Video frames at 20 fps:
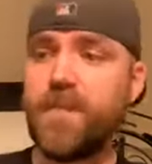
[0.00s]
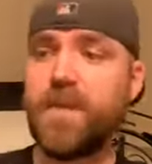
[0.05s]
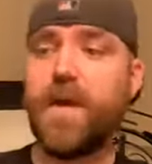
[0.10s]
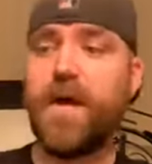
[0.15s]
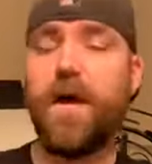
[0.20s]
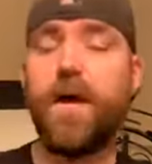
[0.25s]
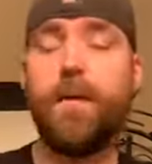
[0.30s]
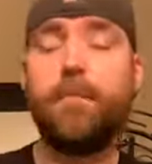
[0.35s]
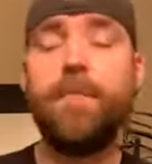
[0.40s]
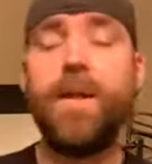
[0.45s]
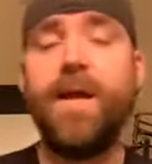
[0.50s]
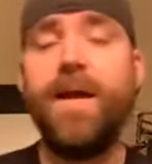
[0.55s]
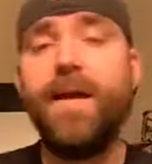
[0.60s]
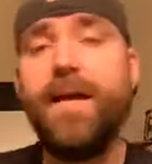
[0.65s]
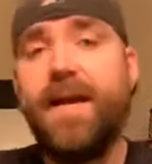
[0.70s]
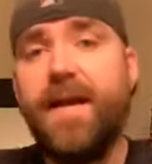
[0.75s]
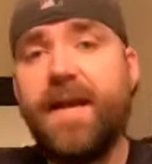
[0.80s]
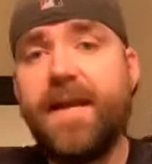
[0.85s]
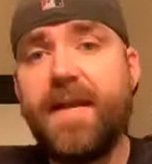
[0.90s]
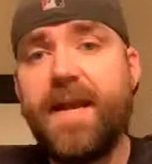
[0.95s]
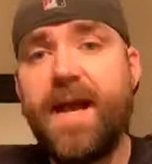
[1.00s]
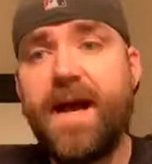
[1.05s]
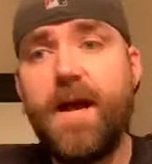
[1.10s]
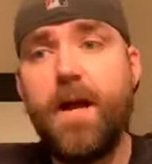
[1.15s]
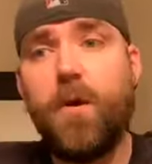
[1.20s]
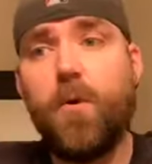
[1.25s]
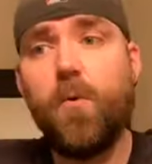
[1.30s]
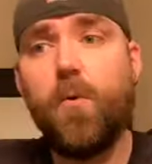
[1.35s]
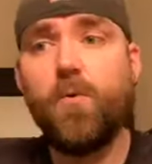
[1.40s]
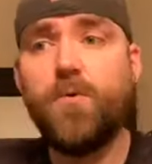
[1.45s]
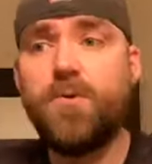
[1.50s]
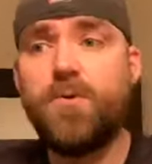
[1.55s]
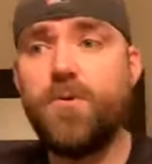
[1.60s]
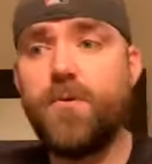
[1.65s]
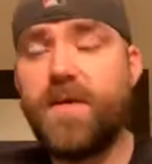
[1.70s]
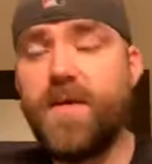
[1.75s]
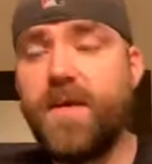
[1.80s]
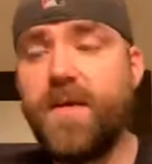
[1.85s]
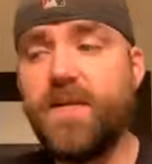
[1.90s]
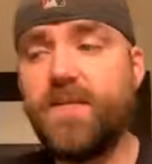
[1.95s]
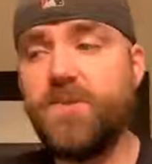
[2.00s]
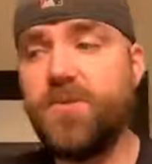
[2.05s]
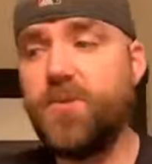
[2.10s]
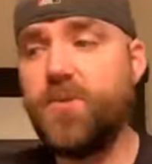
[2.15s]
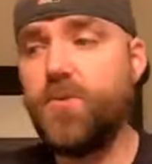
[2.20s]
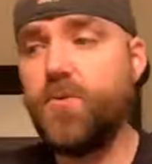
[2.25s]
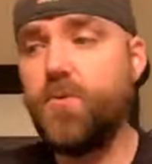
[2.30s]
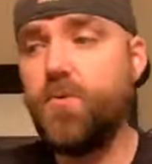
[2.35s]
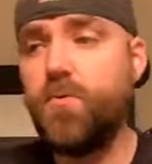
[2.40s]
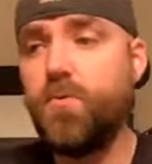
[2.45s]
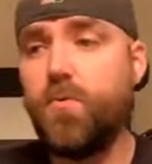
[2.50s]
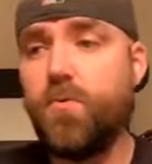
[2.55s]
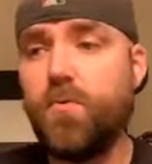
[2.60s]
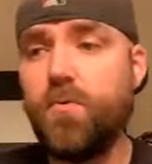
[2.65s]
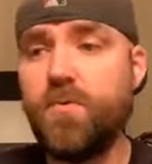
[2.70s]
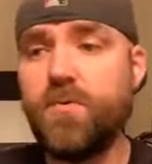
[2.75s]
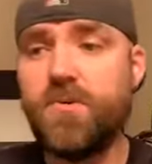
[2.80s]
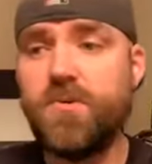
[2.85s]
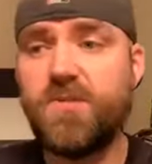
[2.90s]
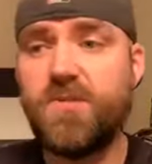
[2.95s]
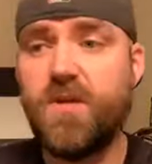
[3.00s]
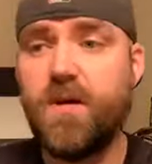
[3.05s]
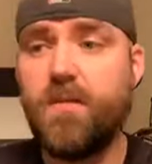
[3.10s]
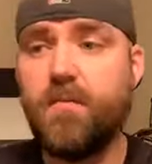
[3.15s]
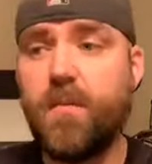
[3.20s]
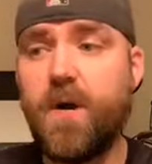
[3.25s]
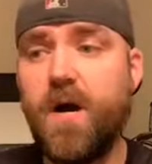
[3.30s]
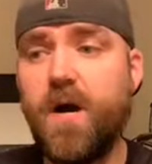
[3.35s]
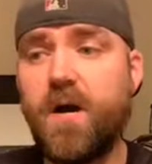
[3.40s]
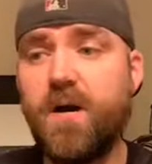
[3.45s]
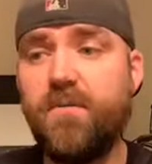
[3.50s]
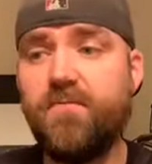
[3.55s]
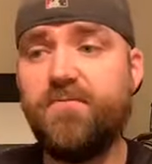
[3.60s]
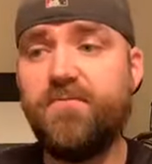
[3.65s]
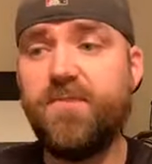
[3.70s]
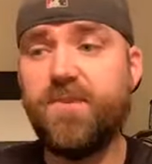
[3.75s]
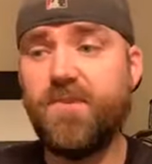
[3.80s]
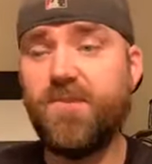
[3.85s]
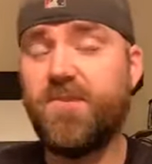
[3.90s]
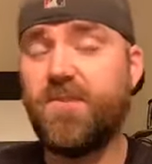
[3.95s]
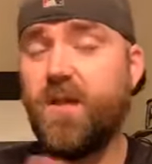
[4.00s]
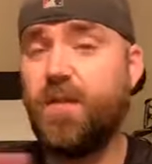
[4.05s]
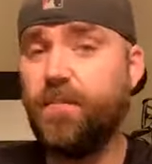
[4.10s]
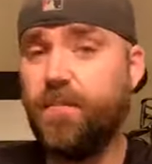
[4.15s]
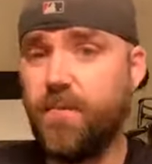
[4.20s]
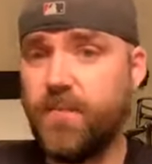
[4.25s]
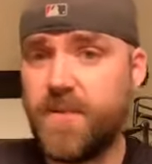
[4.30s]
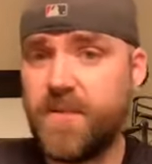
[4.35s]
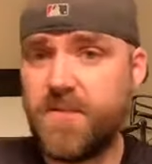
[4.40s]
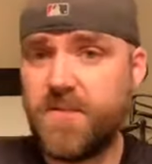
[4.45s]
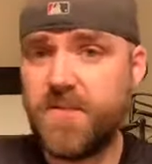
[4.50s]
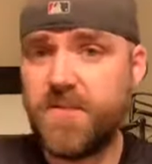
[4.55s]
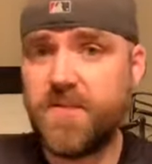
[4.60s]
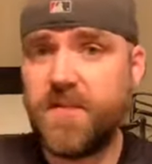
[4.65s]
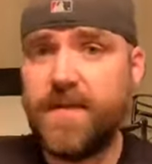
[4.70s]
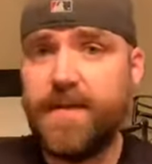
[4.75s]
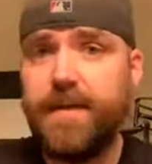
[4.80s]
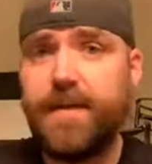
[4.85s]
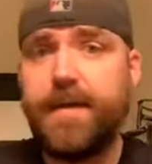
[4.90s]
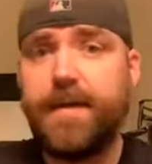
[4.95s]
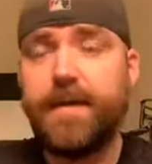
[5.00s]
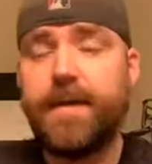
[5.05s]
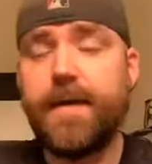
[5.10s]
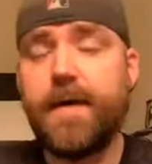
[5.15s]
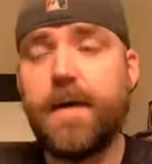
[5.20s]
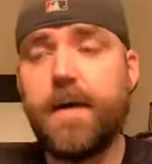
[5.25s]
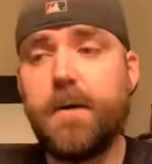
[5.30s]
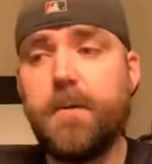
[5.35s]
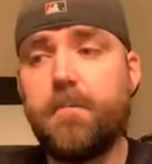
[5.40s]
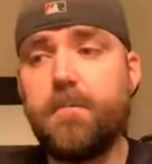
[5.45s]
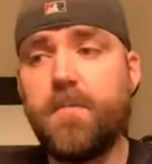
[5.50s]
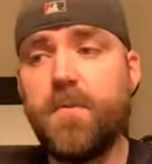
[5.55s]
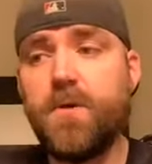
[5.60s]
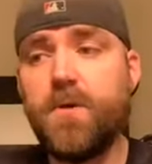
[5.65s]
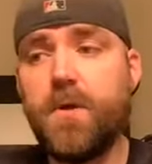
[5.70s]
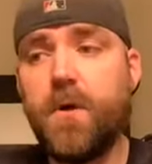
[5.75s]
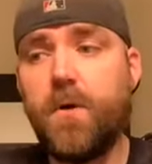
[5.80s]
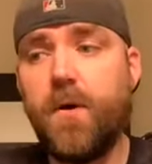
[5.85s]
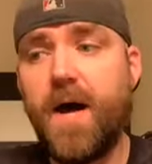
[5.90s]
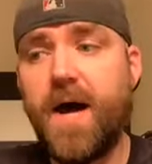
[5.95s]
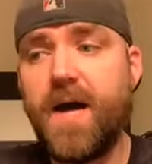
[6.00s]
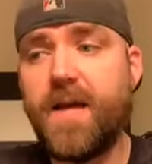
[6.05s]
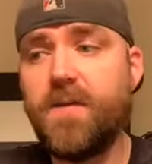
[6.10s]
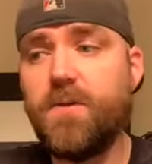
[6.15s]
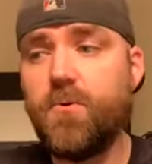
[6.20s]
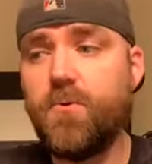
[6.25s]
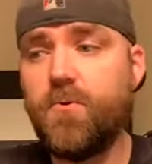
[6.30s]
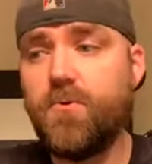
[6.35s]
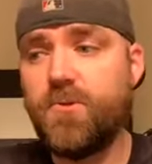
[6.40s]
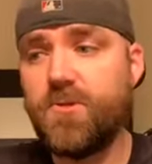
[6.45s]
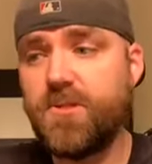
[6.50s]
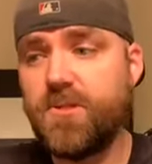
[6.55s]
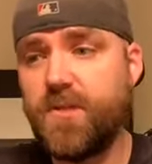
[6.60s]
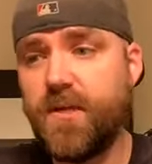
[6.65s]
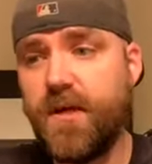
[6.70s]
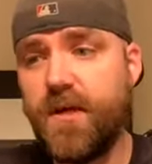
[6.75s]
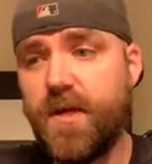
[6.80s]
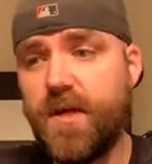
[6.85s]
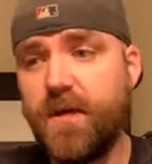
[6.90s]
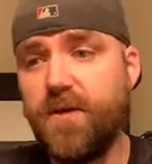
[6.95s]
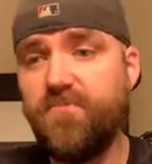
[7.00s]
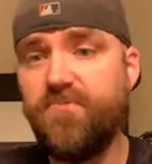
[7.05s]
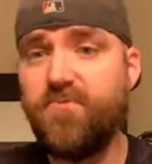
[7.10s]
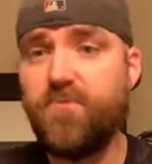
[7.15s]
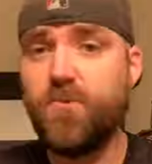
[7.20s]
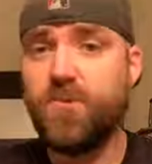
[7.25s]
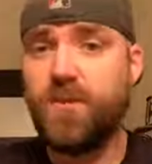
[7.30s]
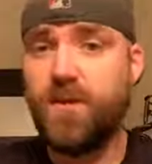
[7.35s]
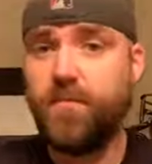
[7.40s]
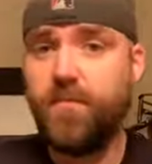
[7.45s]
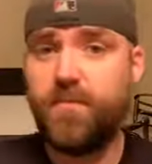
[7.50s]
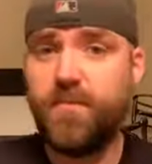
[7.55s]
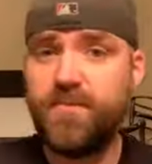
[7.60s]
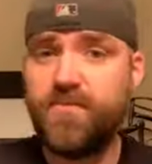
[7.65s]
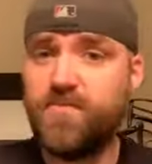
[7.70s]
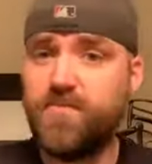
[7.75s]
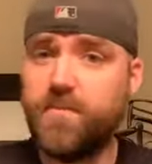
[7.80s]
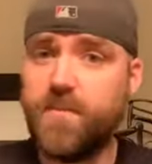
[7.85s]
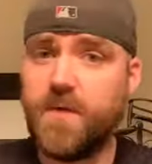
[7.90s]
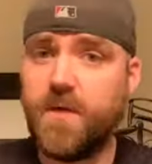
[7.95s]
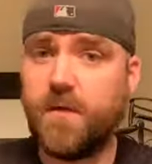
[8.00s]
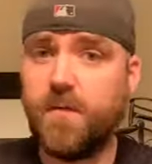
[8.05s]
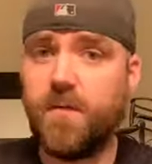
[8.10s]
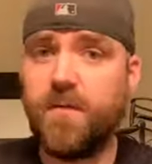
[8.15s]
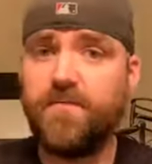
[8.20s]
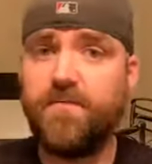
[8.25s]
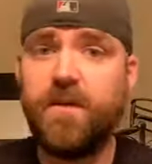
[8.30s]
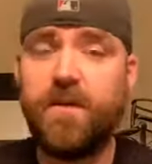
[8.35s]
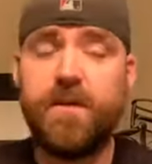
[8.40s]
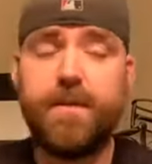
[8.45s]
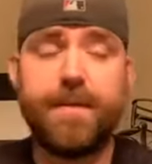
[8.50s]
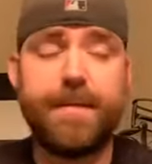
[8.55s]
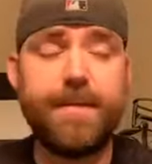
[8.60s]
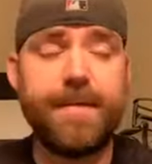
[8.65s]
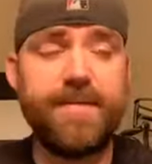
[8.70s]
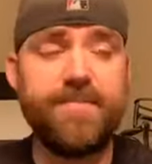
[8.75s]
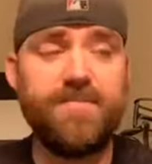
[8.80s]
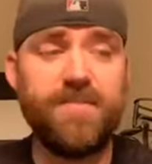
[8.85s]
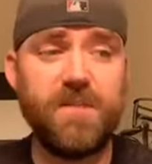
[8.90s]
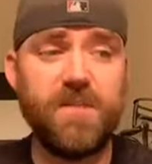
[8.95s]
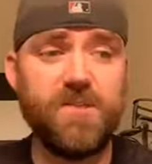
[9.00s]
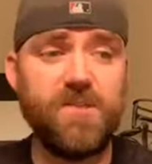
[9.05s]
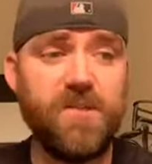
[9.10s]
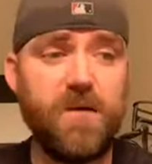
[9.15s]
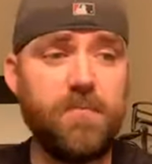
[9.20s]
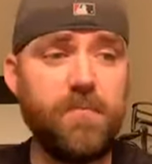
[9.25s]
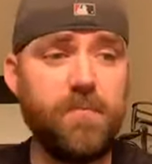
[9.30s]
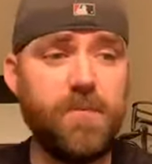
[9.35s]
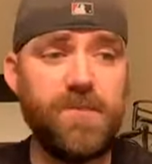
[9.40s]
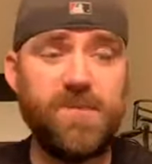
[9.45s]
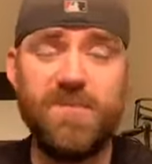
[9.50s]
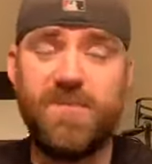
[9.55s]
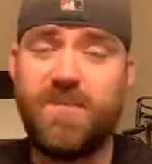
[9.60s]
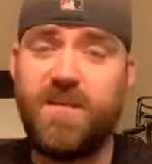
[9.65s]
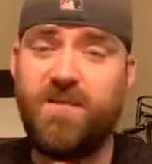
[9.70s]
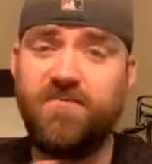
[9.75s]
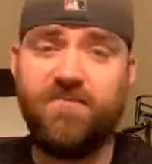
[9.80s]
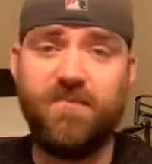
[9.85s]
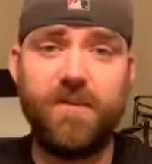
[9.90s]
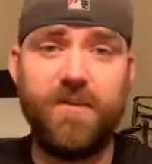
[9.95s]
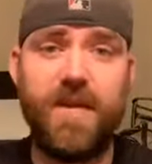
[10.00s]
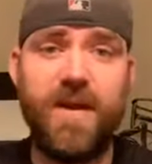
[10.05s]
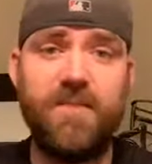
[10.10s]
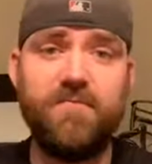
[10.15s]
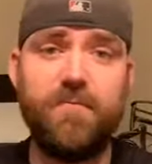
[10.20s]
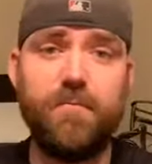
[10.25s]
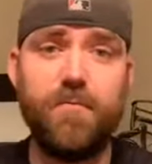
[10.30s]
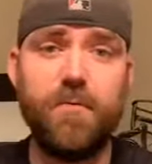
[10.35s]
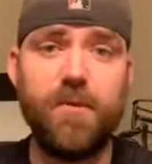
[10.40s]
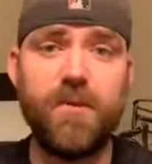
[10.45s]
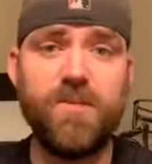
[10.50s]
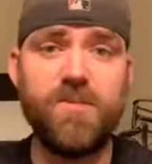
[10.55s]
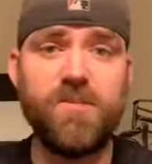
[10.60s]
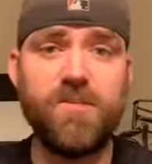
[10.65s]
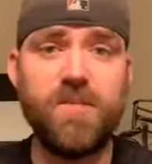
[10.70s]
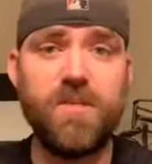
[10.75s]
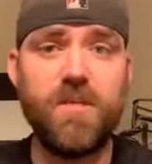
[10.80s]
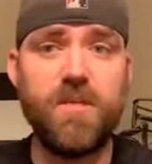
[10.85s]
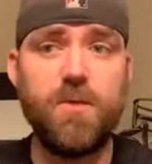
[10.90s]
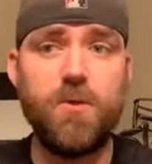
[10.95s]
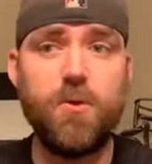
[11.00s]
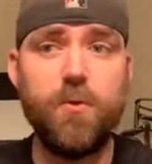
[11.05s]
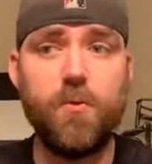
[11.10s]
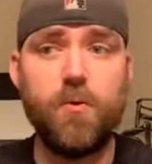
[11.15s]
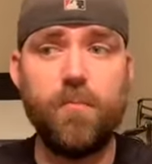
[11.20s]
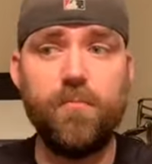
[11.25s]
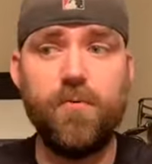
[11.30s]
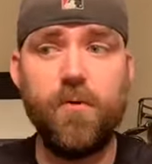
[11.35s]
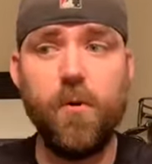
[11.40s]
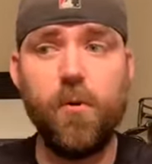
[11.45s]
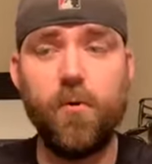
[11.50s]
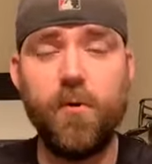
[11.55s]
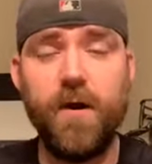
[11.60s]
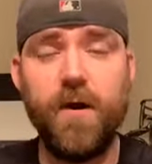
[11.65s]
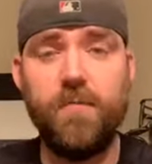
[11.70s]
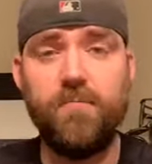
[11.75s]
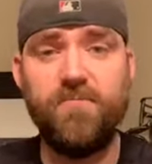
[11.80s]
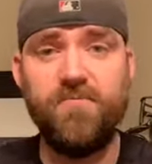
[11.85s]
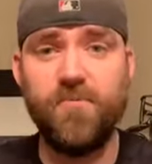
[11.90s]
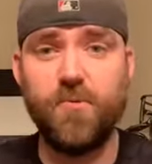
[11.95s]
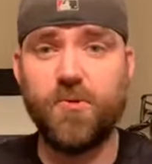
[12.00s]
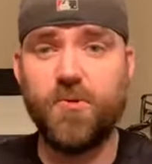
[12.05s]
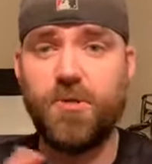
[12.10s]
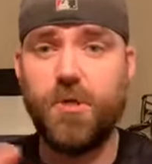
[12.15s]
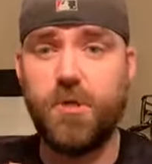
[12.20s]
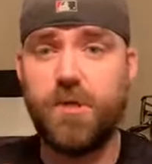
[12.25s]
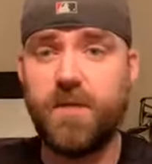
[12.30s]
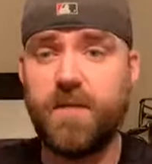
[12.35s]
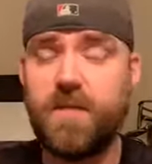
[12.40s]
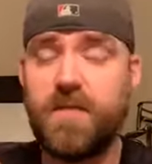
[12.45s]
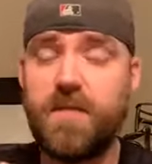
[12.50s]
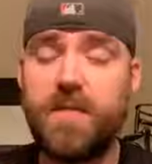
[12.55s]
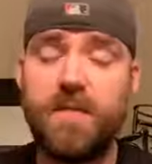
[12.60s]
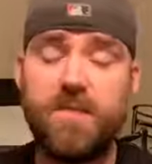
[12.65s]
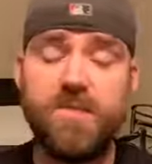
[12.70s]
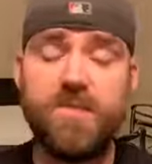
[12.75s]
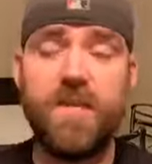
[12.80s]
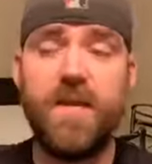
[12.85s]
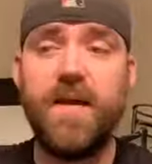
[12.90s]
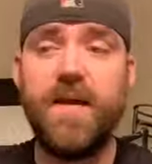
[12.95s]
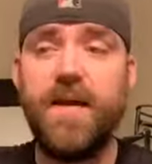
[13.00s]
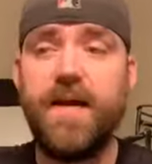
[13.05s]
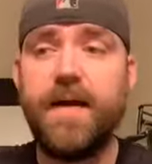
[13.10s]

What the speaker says: Now, to get into some of the supplements, I use a few supplements from Young Living. I think supplements definitely have a place in your program for certain needs.